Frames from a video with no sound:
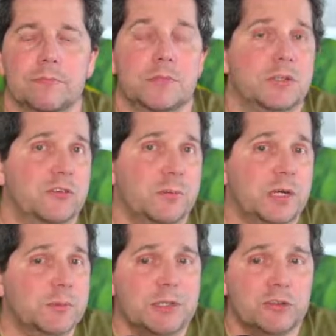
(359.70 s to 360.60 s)
But since
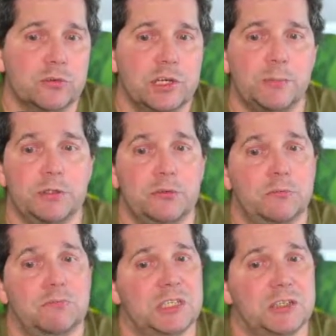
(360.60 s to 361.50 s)
Pachman makes no comment,
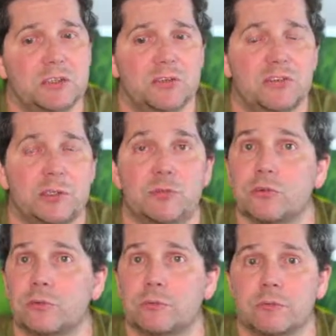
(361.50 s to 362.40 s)
he doesn't seem
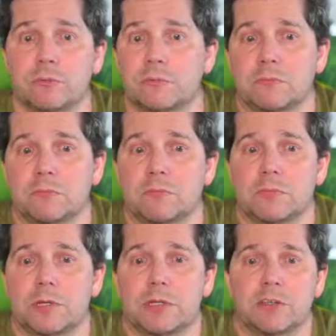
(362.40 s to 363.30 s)
to
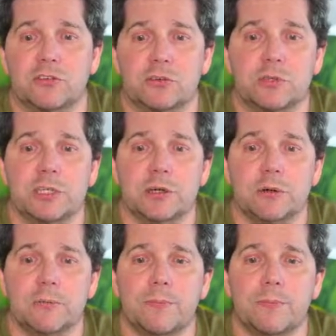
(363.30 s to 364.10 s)
disagree here.